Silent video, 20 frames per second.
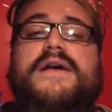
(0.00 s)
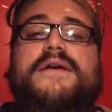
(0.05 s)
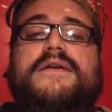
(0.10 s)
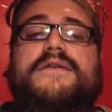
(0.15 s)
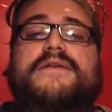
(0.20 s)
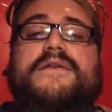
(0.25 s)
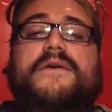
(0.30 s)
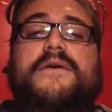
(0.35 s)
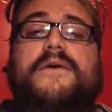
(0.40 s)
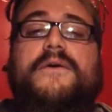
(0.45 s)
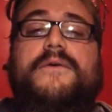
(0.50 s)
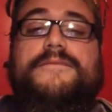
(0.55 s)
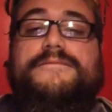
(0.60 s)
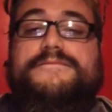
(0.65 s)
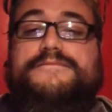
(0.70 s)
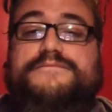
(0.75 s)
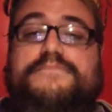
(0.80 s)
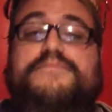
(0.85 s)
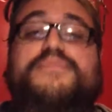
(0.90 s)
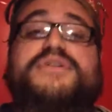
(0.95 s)
So
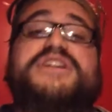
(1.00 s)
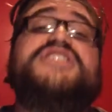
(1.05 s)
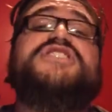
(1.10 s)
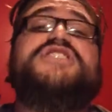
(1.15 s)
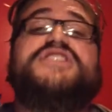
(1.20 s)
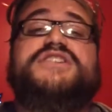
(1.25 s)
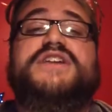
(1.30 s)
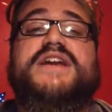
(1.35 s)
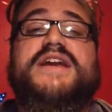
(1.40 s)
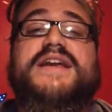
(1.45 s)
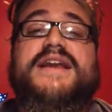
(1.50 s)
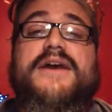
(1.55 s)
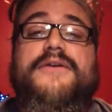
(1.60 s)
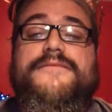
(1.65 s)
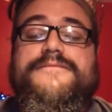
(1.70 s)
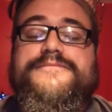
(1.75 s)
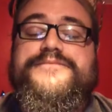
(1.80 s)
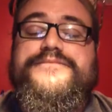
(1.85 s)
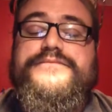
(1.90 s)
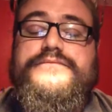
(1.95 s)
please just check it out.
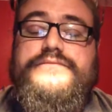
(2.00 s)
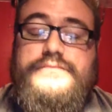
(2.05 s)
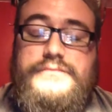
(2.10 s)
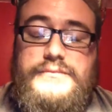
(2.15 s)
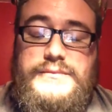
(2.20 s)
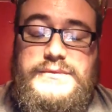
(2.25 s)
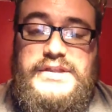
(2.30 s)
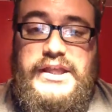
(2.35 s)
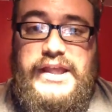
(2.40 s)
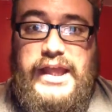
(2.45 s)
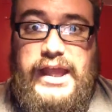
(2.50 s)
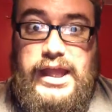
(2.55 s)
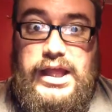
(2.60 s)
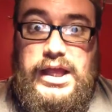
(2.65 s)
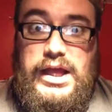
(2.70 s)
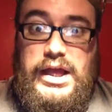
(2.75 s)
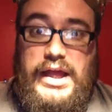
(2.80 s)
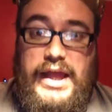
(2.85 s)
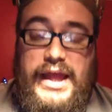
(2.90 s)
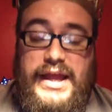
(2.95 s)

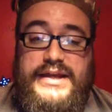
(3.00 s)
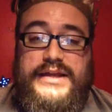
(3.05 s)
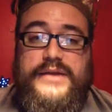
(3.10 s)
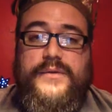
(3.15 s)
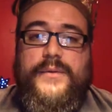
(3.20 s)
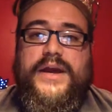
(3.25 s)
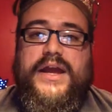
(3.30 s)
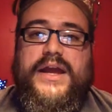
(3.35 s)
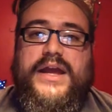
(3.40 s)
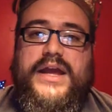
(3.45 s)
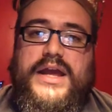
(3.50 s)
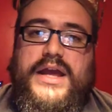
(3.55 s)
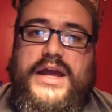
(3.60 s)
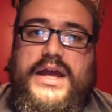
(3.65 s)
Anyway,